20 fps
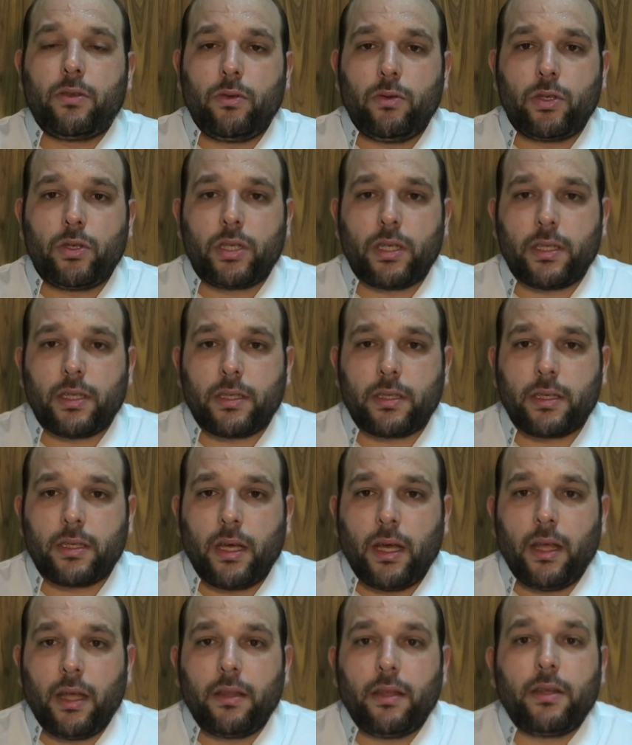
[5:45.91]
solutions,
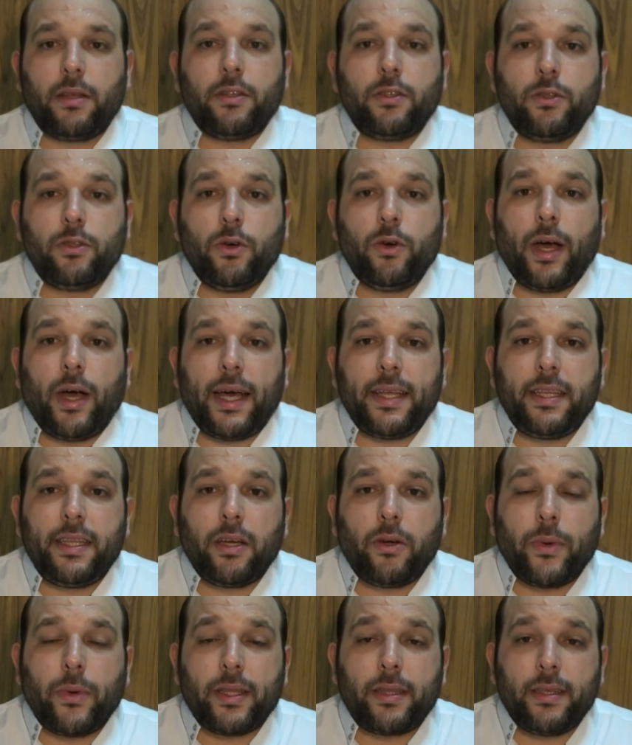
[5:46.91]
there is no
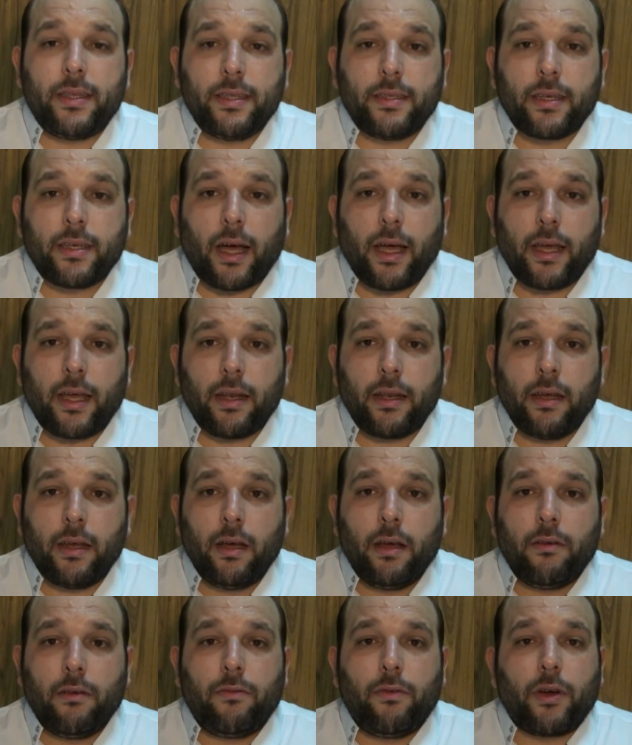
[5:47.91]
adequate design
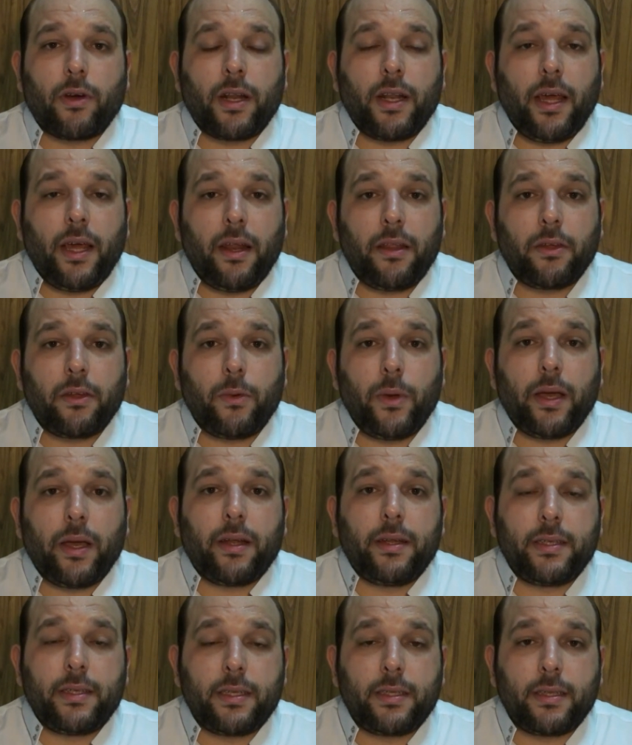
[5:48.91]
for an
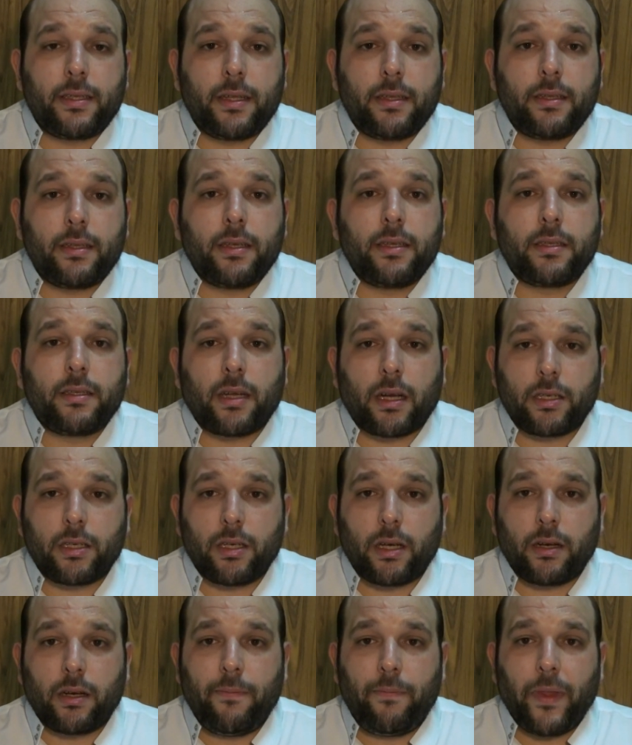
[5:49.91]
earthquake-resistant
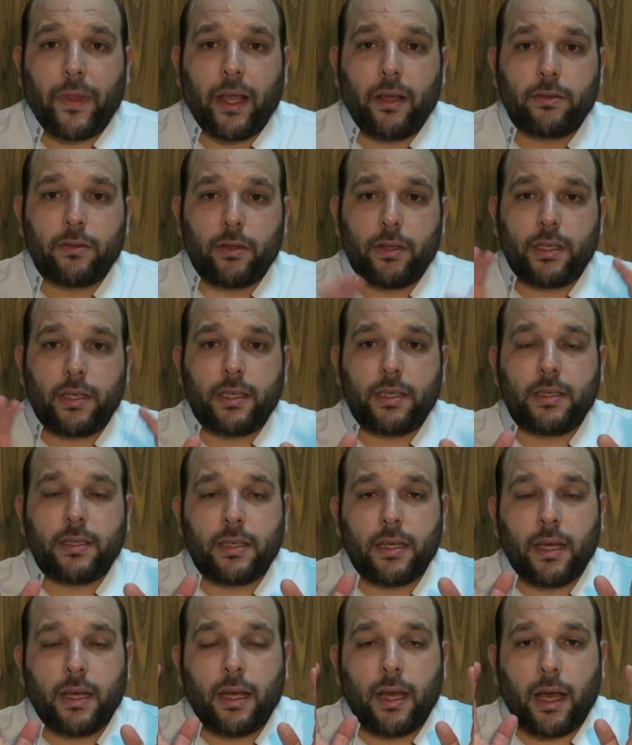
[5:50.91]
structure. So this
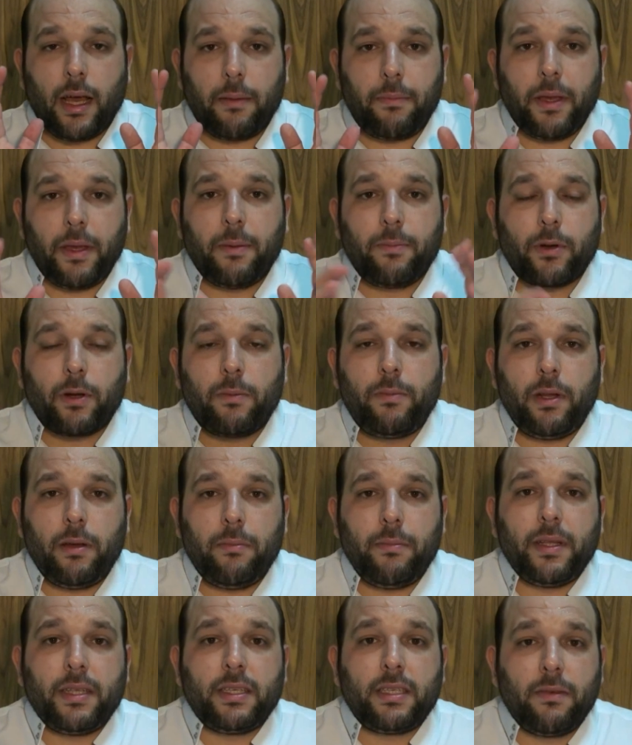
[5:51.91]
is a big
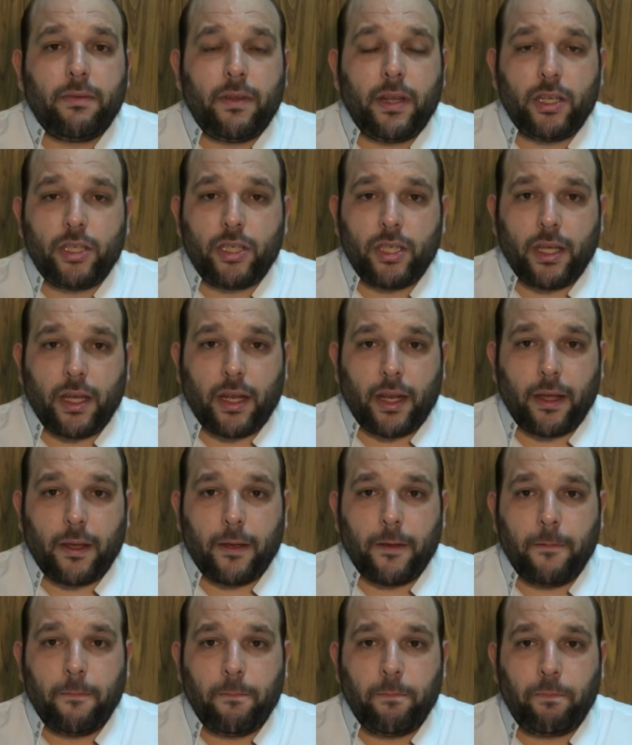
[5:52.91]
problem in civil
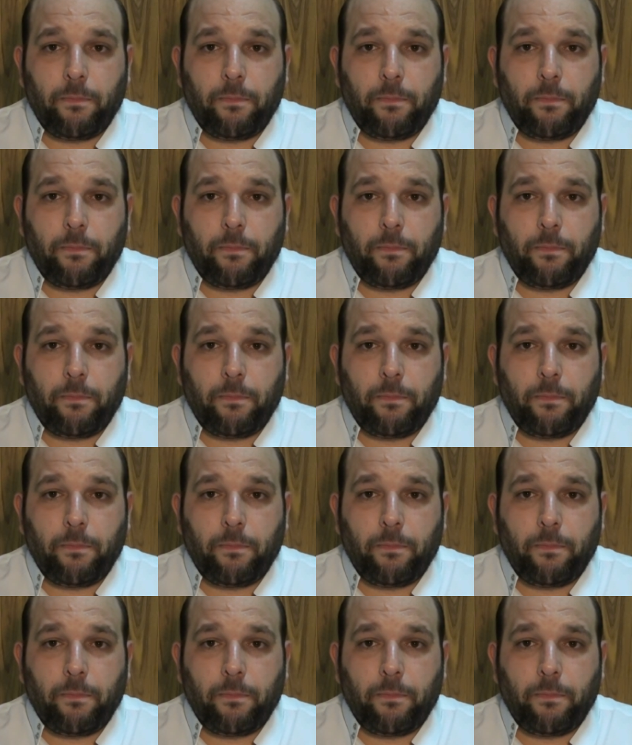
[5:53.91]
engineering.